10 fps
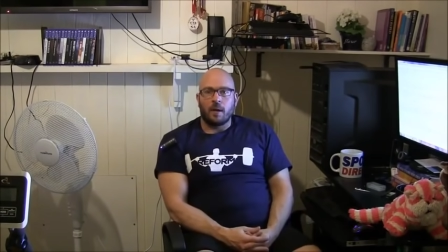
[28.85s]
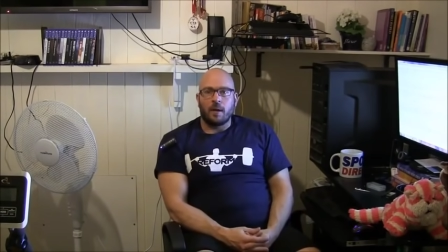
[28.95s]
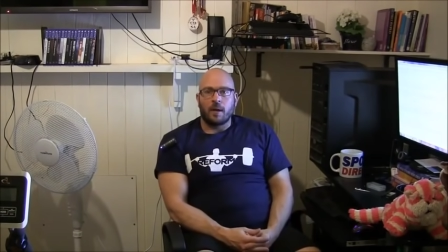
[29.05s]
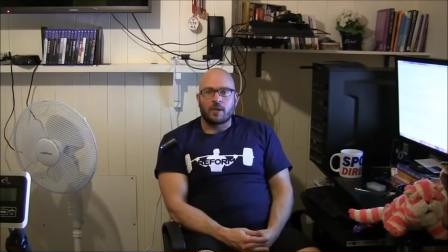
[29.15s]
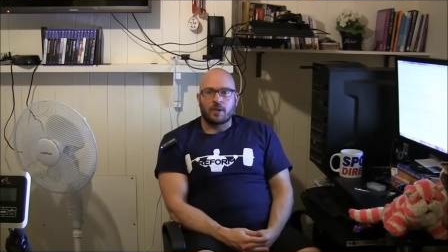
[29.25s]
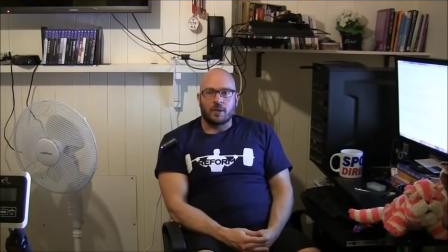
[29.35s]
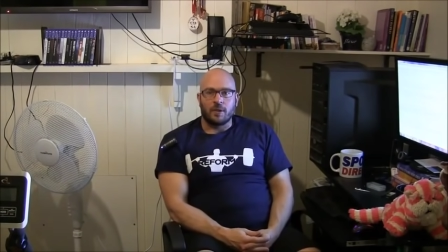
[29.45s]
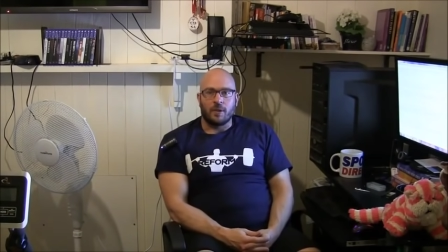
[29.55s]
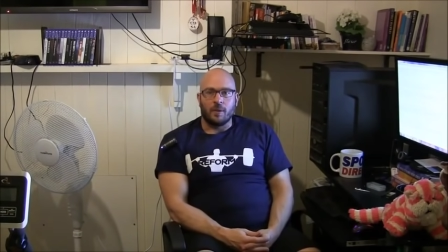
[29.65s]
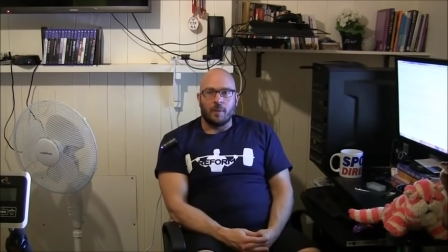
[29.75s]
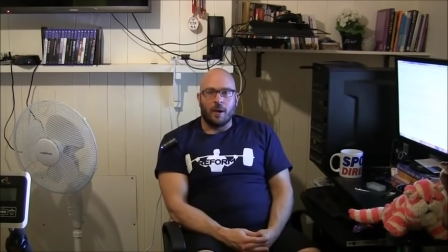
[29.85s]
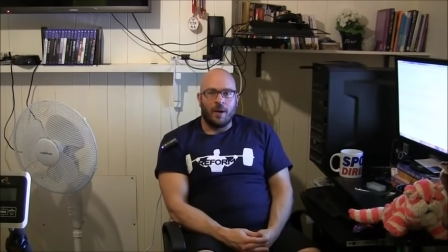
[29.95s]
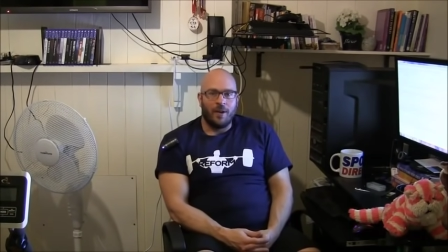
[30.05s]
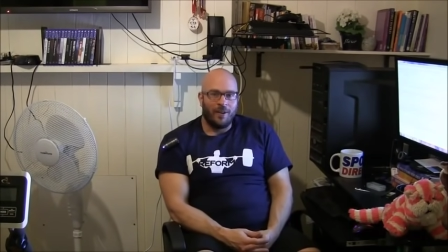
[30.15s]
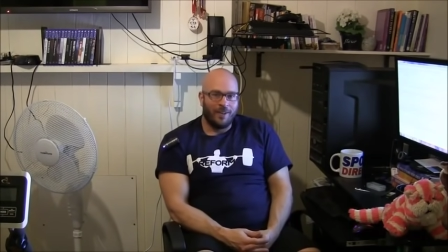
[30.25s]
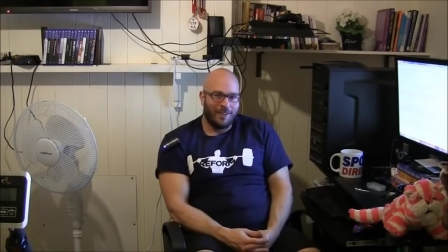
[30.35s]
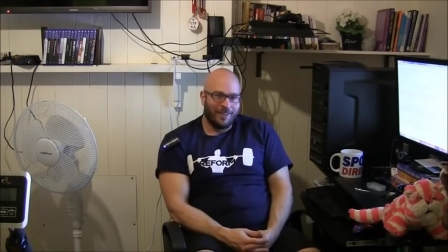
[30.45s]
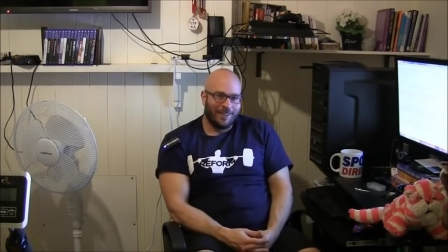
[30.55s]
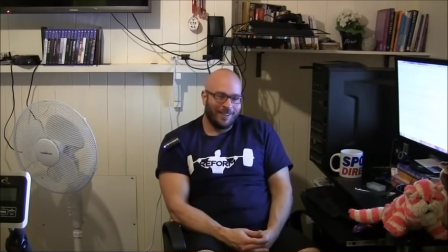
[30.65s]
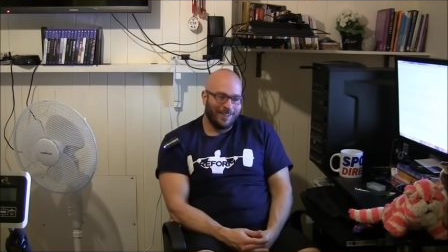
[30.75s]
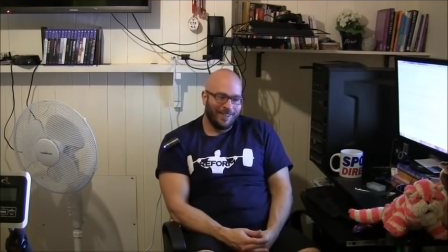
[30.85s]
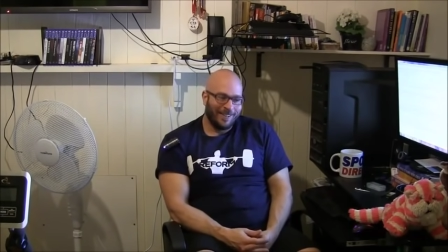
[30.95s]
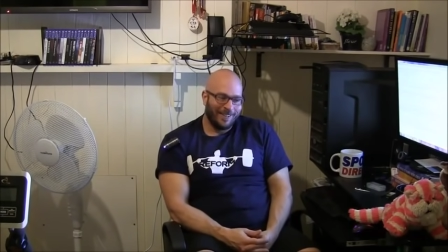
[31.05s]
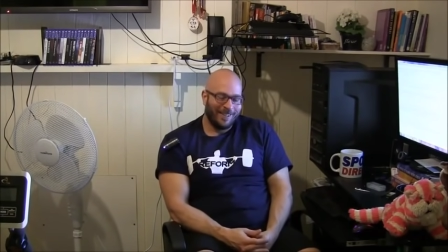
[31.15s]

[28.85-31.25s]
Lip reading: I didn't actually go bald.